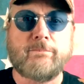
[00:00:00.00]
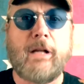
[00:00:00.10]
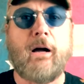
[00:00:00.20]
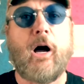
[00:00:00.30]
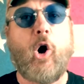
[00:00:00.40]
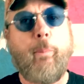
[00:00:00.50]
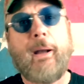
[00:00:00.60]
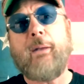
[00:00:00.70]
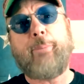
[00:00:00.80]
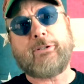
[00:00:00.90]
Now, I hope
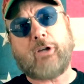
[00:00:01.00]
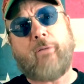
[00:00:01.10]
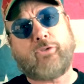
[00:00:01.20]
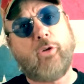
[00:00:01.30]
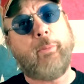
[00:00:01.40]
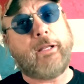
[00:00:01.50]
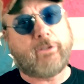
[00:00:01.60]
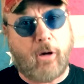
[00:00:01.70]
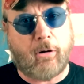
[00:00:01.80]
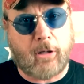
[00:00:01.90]
I didn't piss off too many
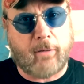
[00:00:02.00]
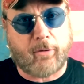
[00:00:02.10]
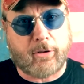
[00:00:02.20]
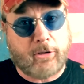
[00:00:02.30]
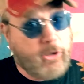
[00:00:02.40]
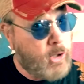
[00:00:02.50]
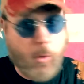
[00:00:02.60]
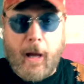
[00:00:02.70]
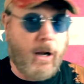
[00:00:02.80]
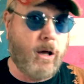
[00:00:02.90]
dog lovers. You
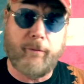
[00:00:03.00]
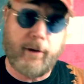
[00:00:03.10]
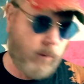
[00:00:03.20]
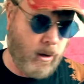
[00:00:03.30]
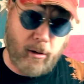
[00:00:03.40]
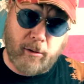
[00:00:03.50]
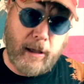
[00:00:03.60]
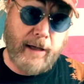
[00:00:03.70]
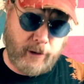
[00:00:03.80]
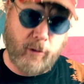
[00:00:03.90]
know I love you all.
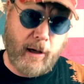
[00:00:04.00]
I do.